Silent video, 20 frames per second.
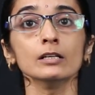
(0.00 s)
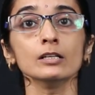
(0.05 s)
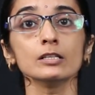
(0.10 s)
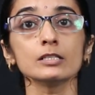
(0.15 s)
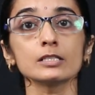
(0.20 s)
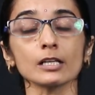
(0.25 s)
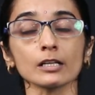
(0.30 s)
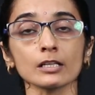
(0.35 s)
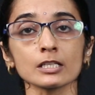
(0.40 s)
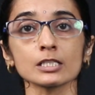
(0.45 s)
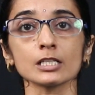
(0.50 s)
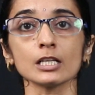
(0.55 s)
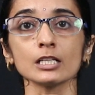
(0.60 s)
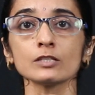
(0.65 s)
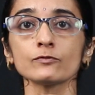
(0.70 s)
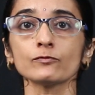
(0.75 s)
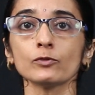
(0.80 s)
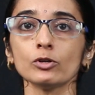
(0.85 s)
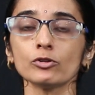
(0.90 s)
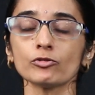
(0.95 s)

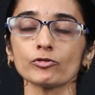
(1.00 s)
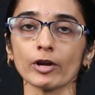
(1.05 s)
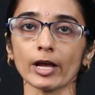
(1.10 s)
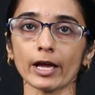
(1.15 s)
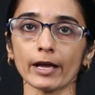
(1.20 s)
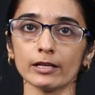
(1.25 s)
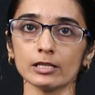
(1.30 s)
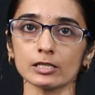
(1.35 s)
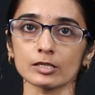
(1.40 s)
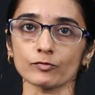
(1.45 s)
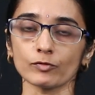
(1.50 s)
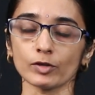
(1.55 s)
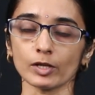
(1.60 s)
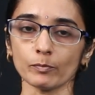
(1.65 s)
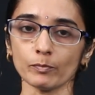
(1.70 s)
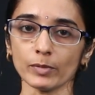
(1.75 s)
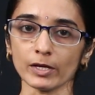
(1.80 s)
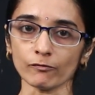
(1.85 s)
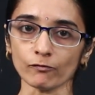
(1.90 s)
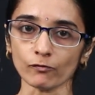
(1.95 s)
successful trials
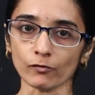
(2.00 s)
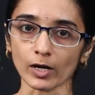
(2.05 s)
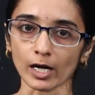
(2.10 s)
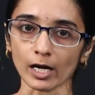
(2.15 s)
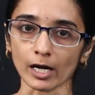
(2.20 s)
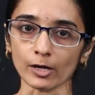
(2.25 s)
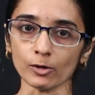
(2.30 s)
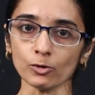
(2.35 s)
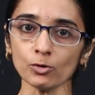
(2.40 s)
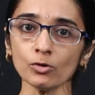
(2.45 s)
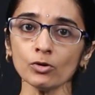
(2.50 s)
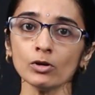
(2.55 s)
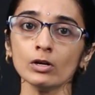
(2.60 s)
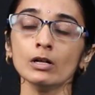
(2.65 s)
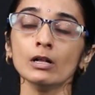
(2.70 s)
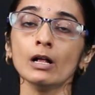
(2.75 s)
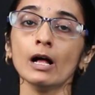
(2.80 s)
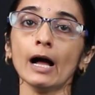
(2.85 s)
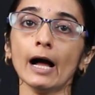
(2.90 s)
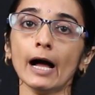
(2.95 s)
will be 5
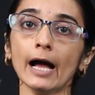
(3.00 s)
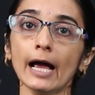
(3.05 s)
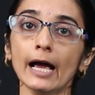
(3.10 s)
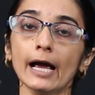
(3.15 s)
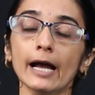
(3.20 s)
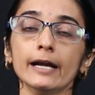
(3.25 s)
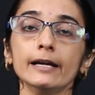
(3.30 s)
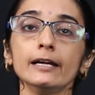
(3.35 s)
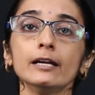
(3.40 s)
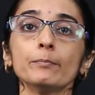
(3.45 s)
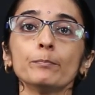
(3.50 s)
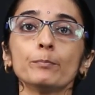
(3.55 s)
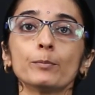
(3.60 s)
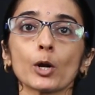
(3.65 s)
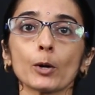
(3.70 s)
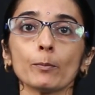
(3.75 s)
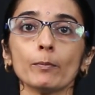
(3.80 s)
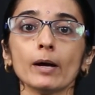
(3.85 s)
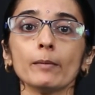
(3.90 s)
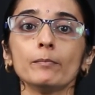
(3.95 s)
and
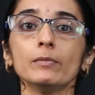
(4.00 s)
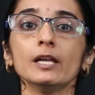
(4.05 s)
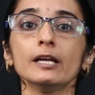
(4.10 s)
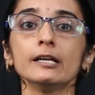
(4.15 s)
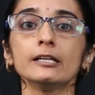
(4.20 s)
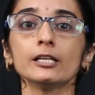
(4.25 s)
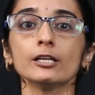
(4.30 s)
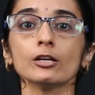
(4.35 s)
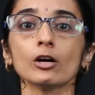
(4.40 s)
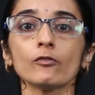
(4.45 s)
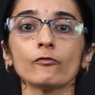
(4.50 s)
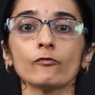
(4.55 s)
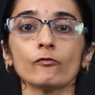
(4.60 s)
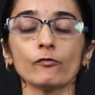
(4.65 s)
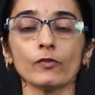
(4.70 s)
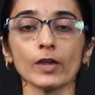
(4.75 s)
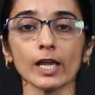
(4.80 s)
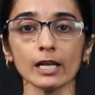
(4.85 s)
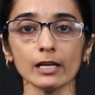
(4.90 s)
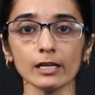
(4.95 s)
probability of
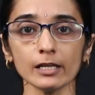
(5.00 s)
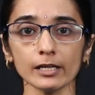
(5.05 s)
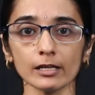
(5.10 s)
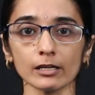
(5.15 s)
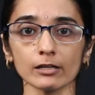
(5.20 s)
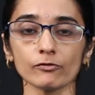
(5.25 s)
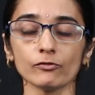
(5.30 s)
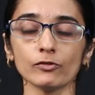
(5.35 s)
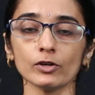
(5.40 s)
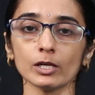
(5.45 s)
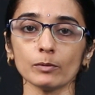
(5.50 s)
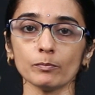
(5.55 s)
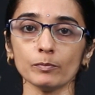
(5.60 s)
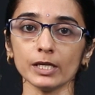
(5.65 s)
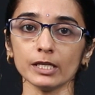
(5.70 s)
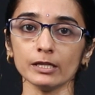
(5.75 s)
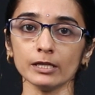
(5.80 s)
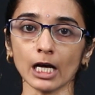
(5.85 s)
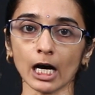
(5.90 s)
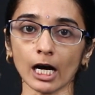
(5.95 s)
failure will
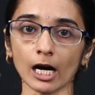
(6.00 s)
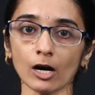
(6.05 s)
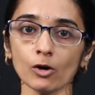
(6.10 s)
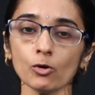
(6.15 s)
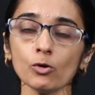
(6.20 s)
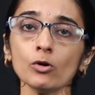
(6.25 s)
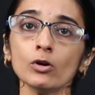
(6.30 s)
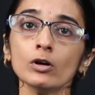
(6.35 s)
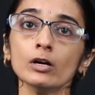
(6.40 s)
be now